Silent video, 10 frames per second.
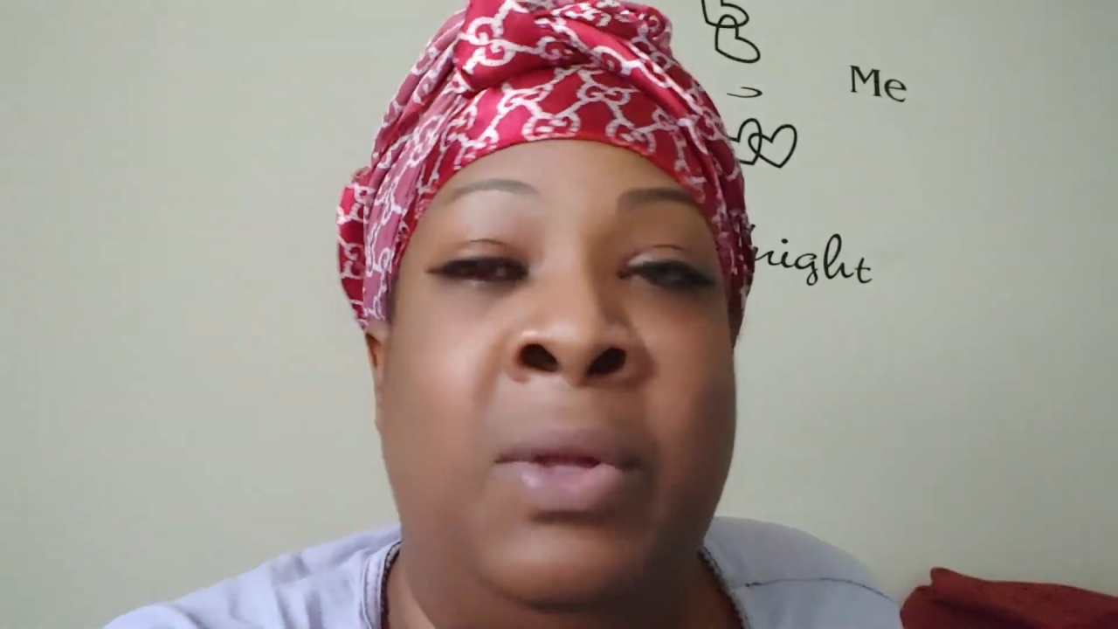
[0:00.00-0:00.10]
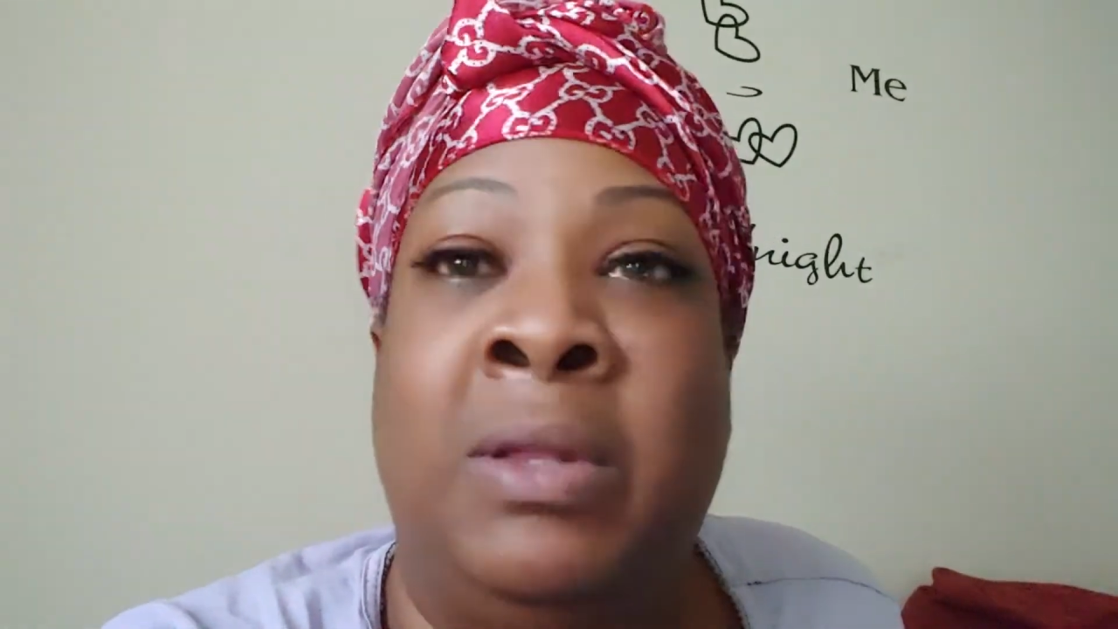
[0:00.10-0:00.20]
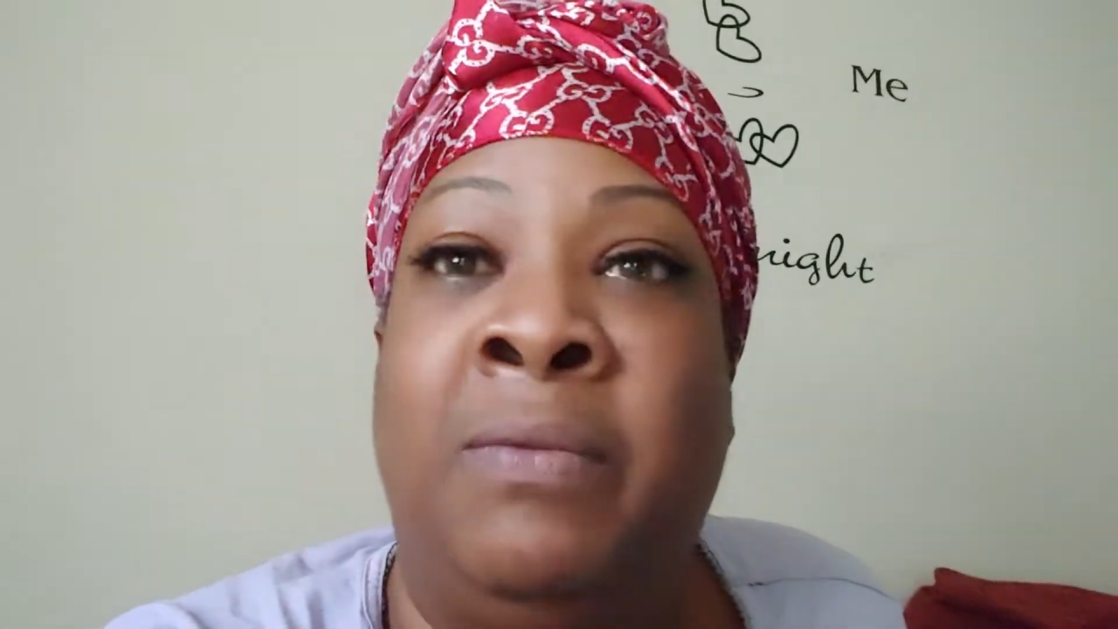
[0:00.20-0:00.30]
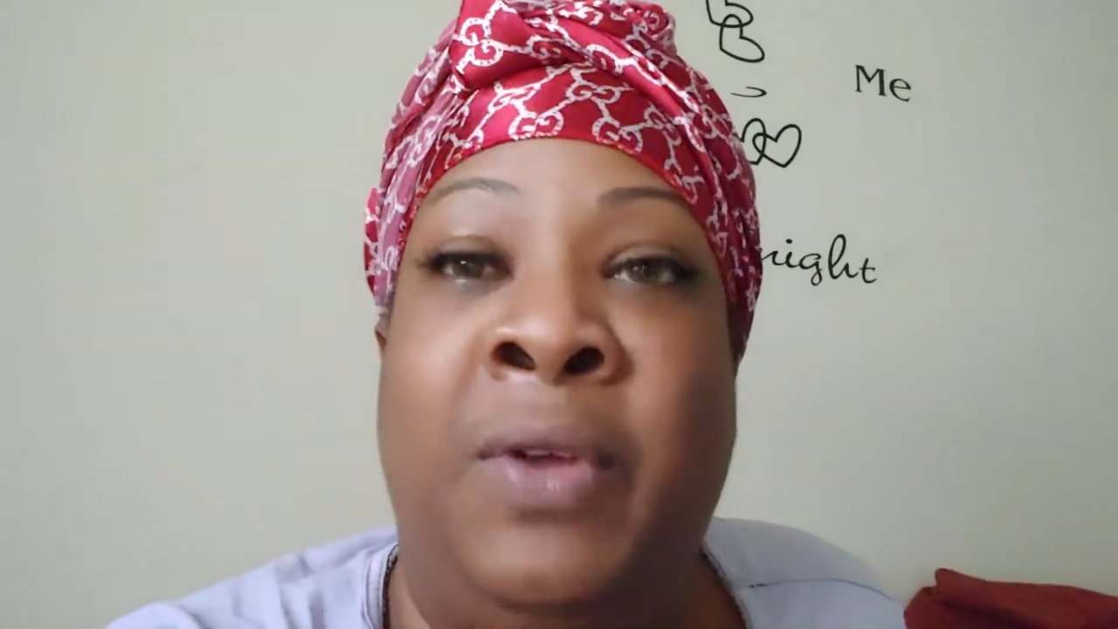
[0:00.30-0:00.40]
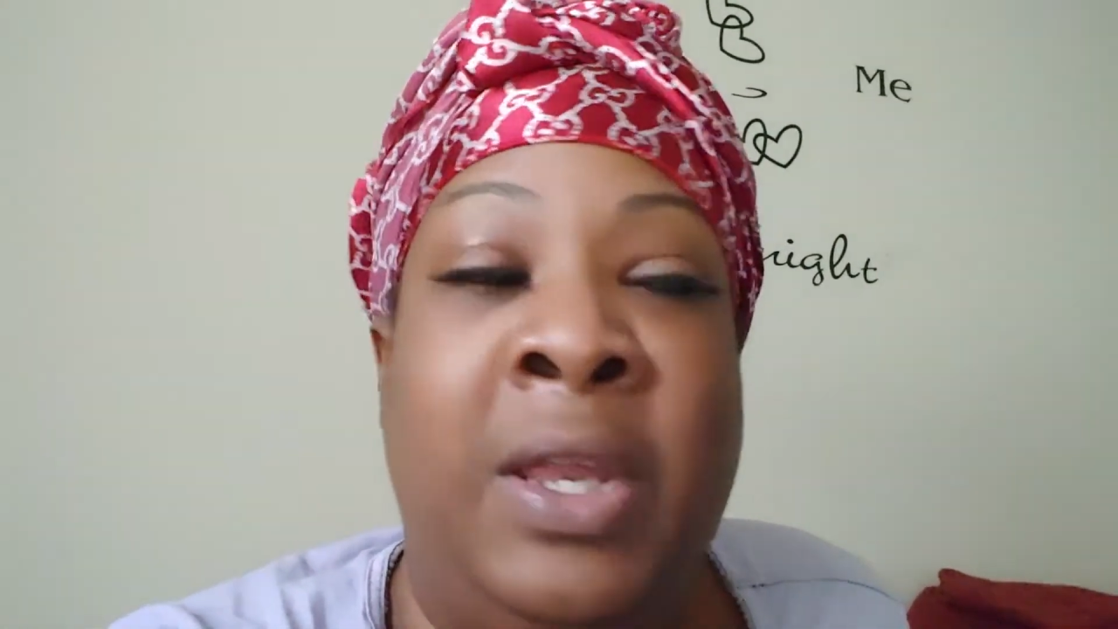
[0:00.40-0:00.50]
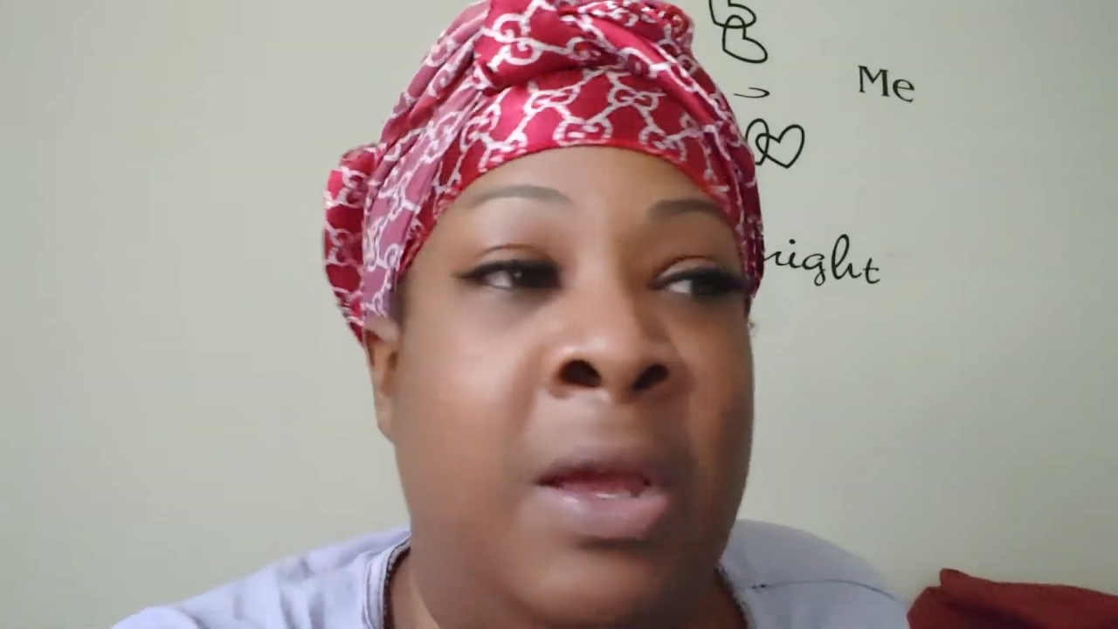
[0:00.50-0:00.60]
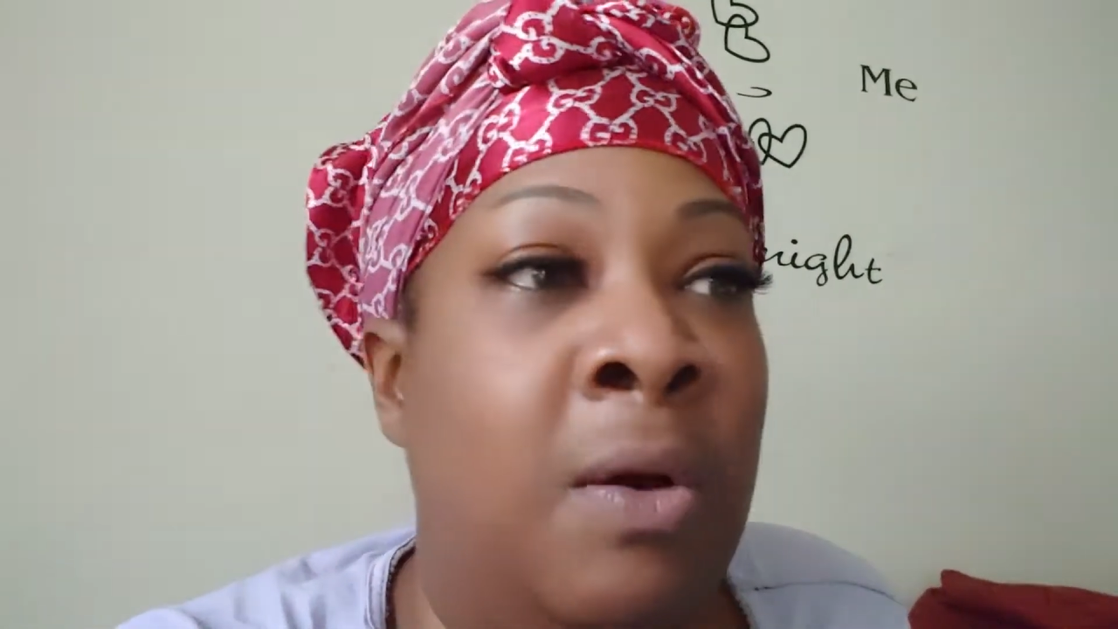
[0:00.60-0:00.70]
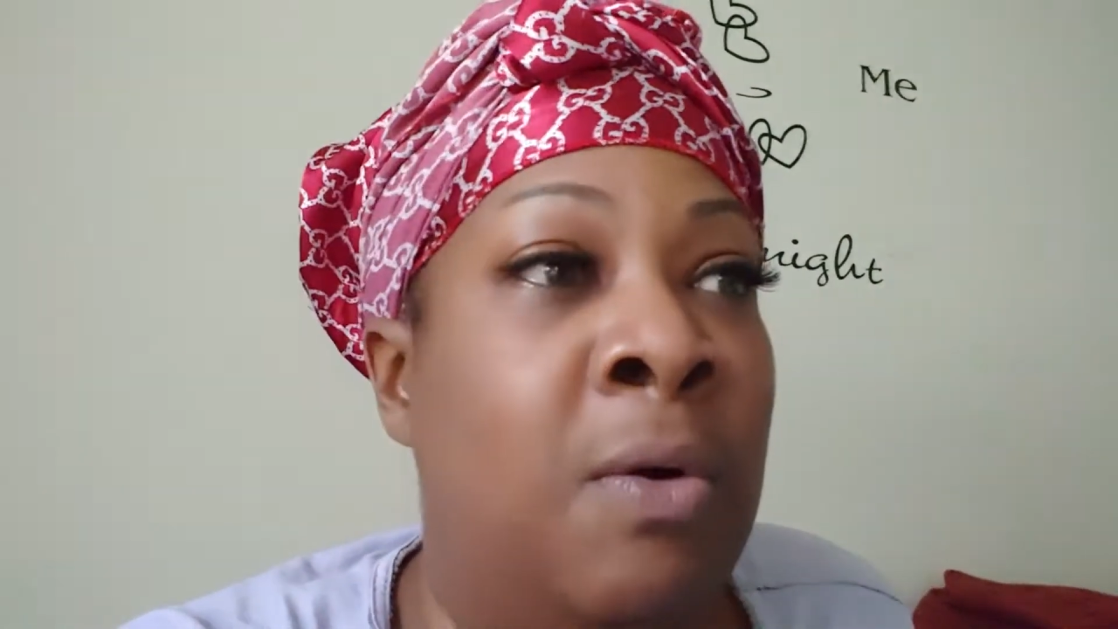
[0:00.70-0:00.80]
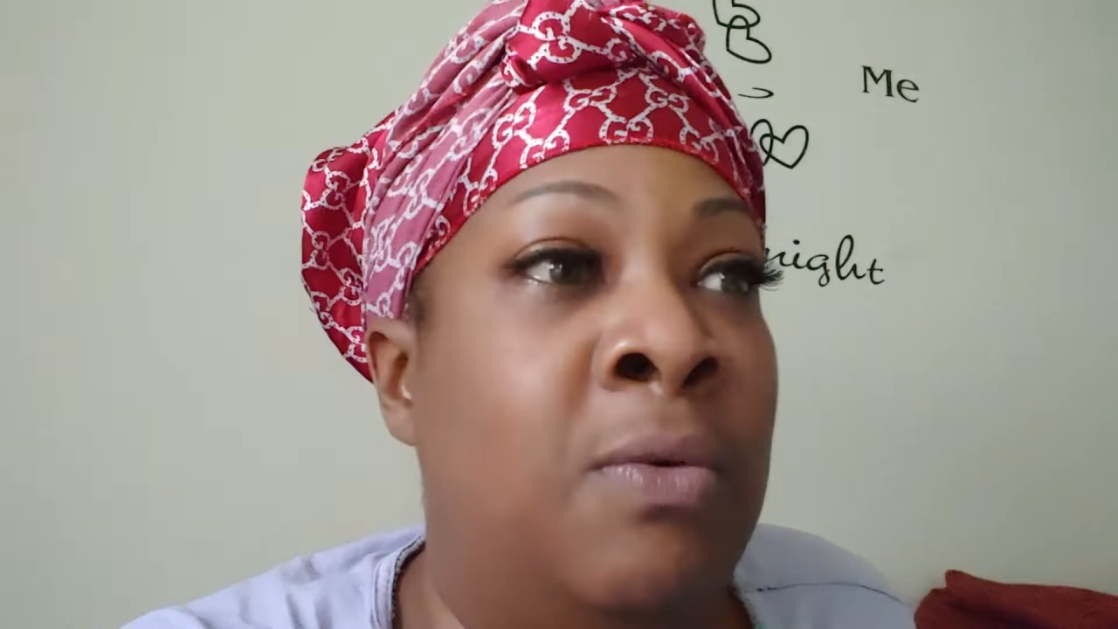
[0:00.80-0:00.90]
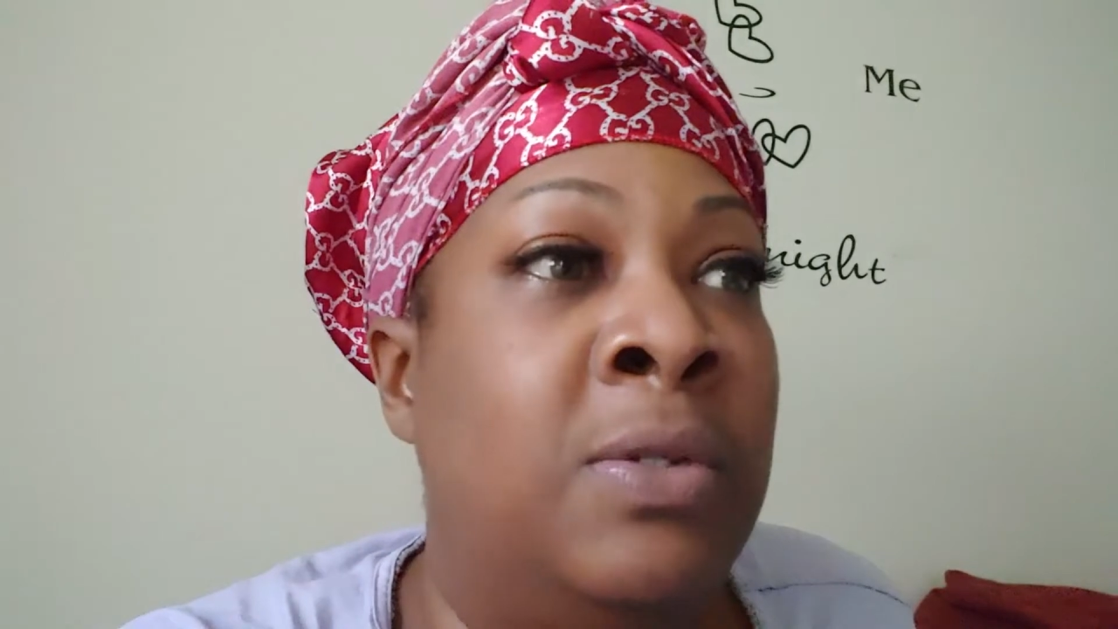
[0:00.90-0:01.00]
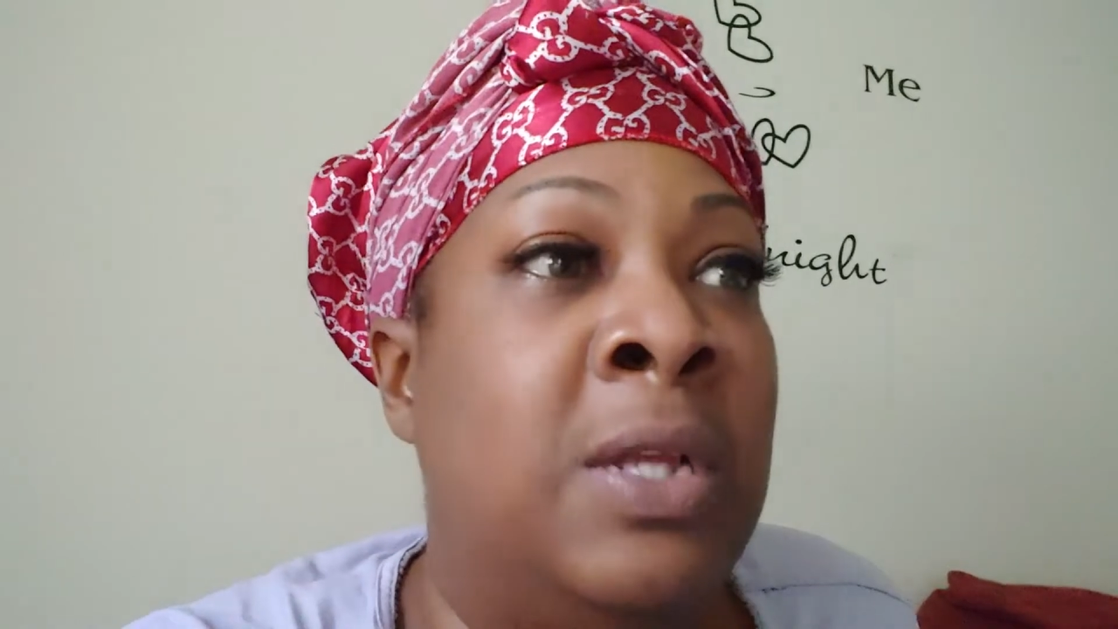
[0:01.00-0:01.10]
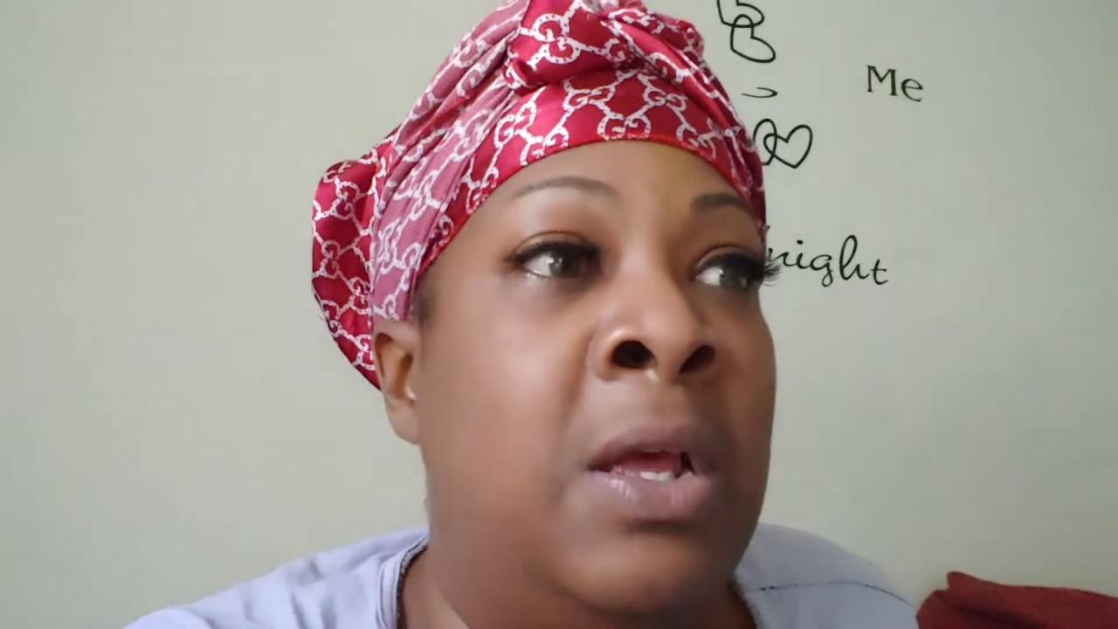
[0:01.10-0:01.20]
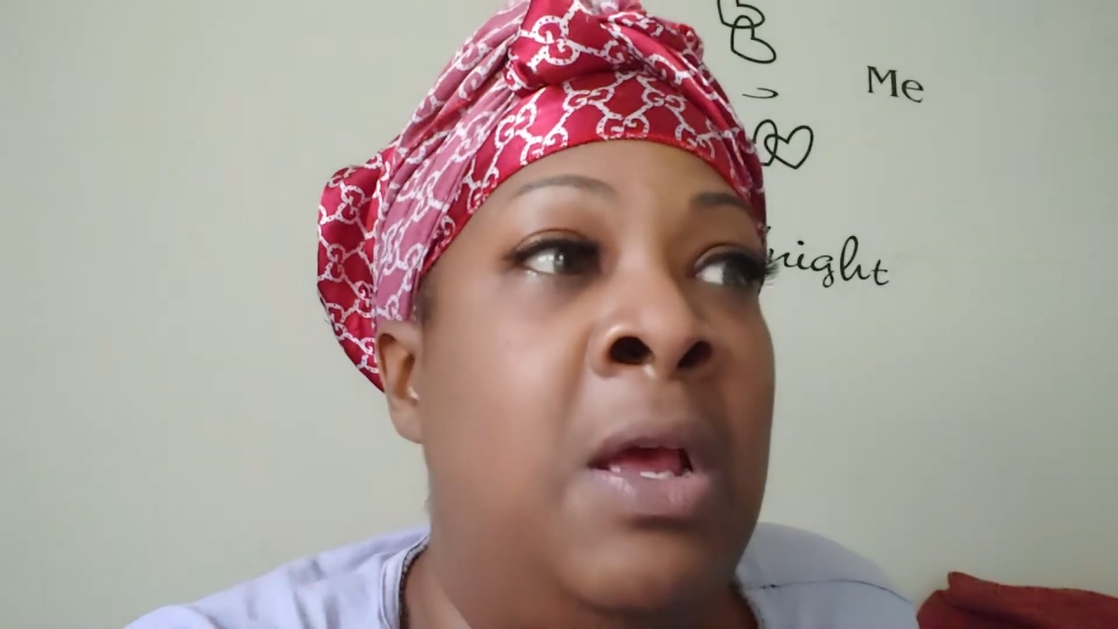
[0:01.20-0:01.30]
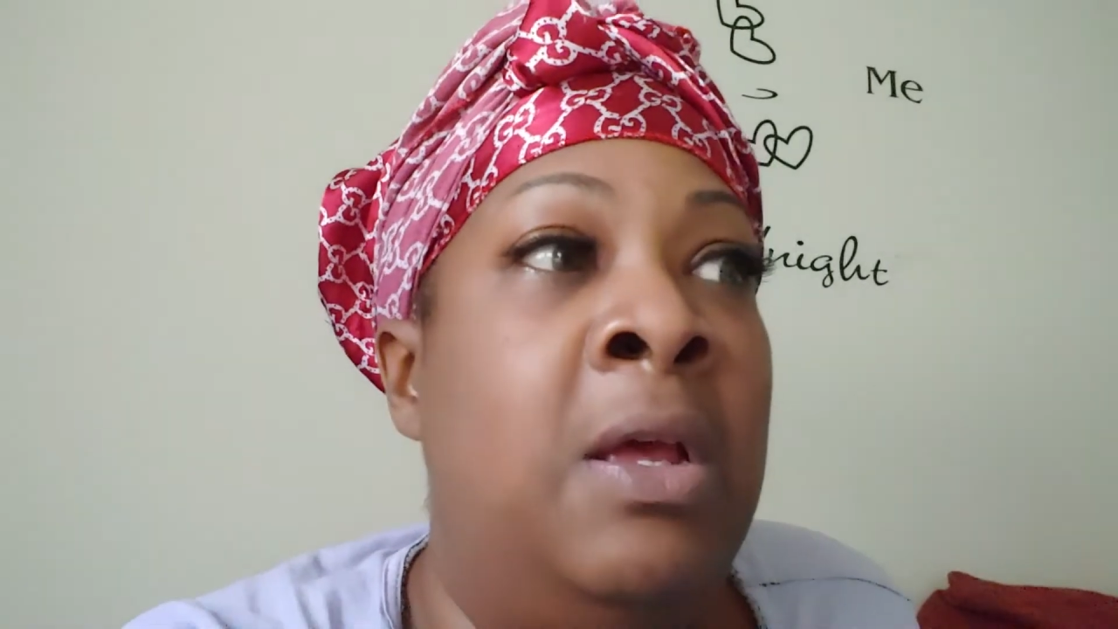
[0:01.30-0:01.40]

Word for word: with the videos.